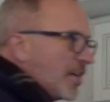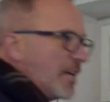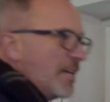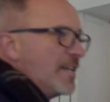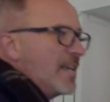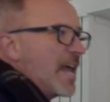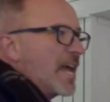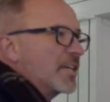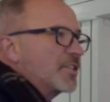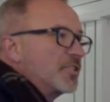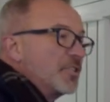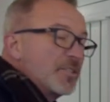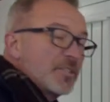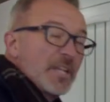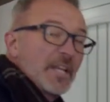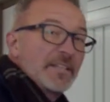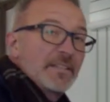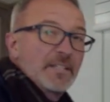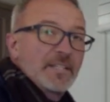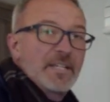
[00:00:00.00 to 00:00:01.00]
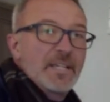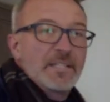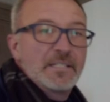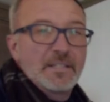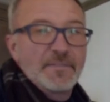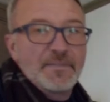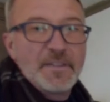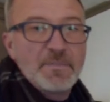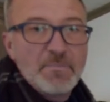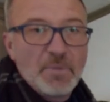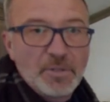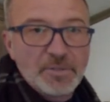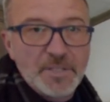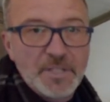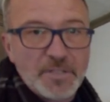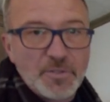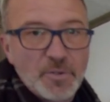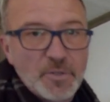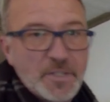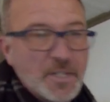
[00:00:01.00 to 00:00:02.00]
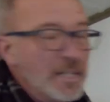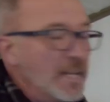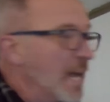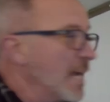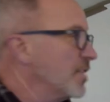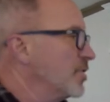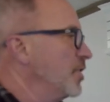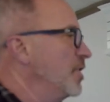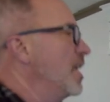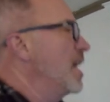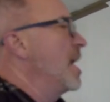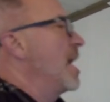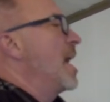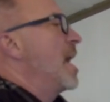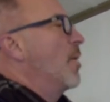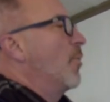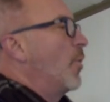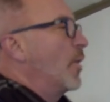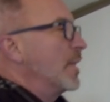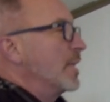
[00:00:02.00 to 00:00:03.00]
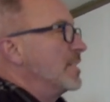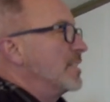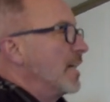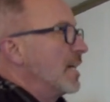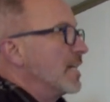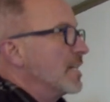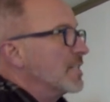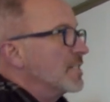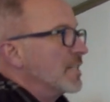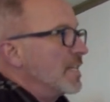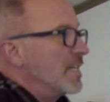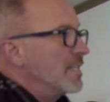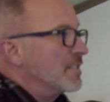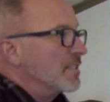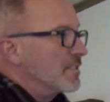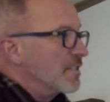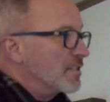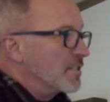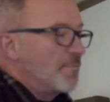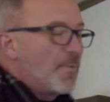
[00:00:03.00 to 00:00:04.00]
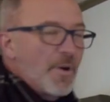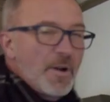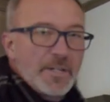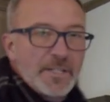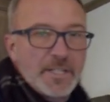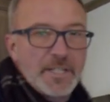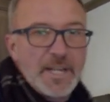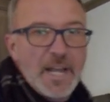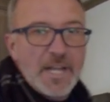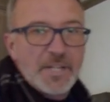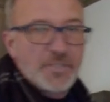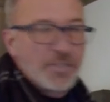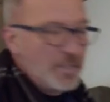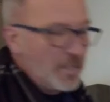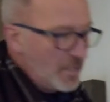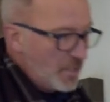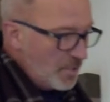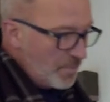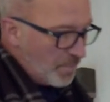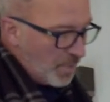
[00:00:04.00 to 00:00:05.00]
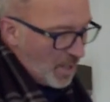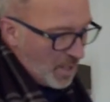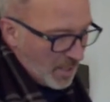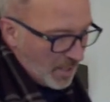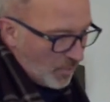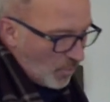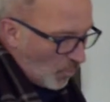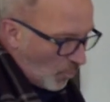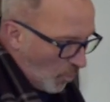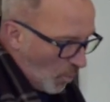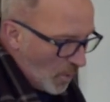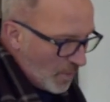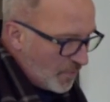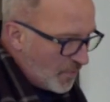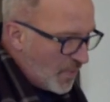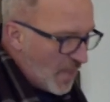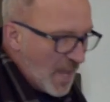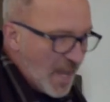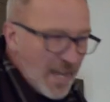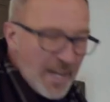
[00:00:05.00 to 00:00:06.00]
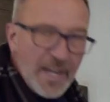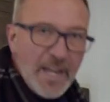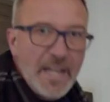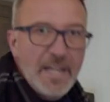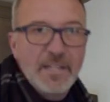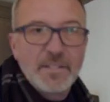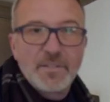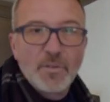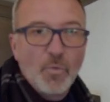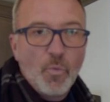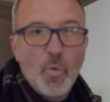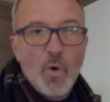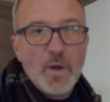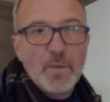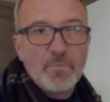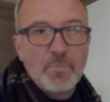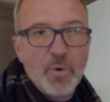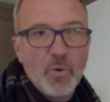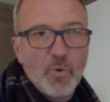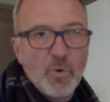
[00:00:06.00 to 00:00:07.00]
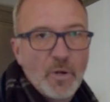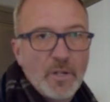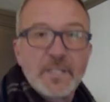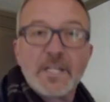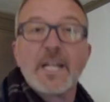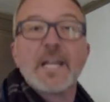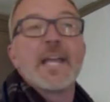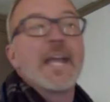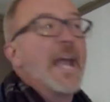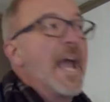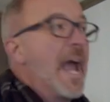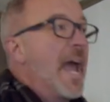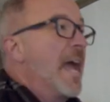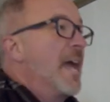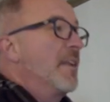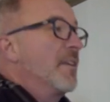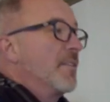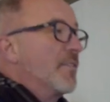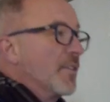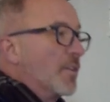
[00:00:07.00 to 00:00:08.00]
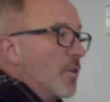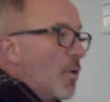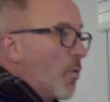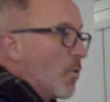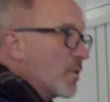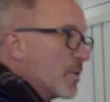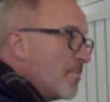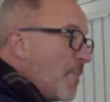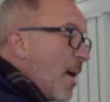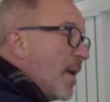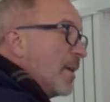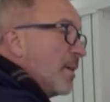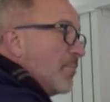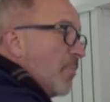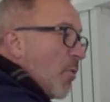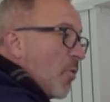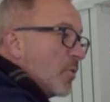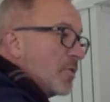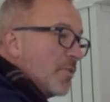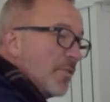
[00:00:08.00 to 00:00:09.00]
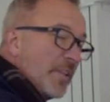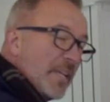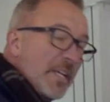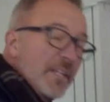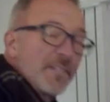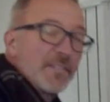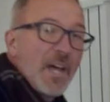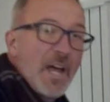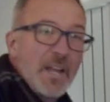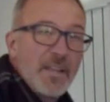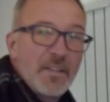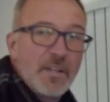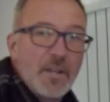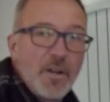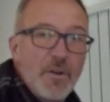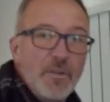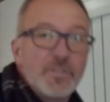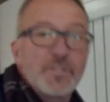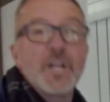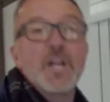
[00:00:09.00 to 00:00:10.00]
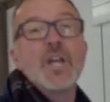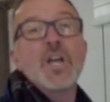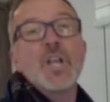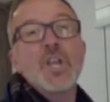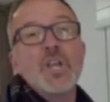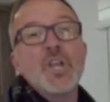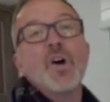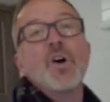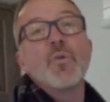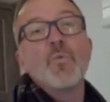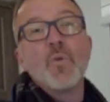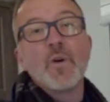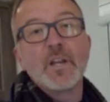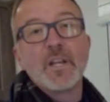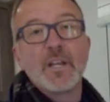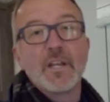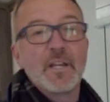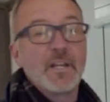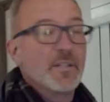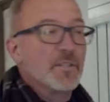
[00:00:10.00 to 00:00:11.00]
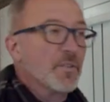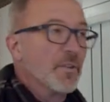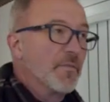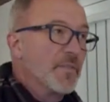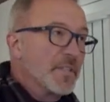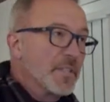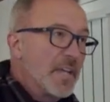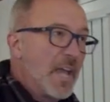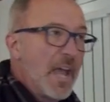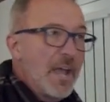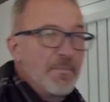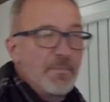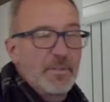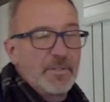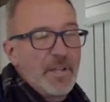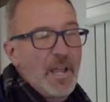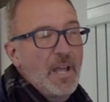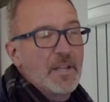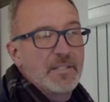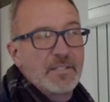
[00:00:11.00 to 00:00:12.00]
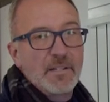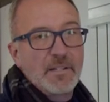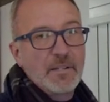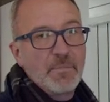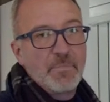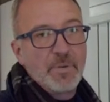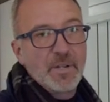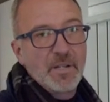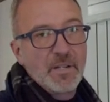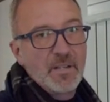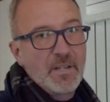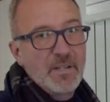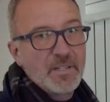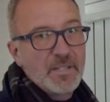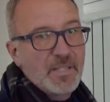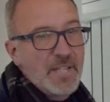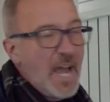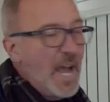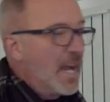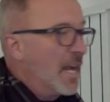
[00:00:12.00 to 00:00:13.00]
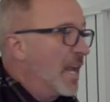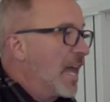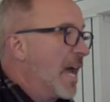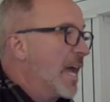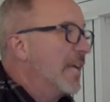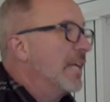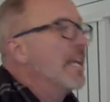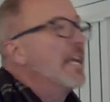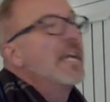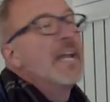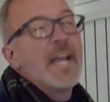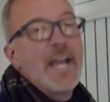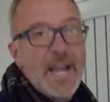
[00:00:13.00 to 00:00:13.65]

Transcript: connections, like the Key TV multi-source connection, what it does is it's a smart connection. You plug one thing into one port and the corresponding ports on the inside of the coach know what it is. So if it's cable and you accidentally put it in the satellite,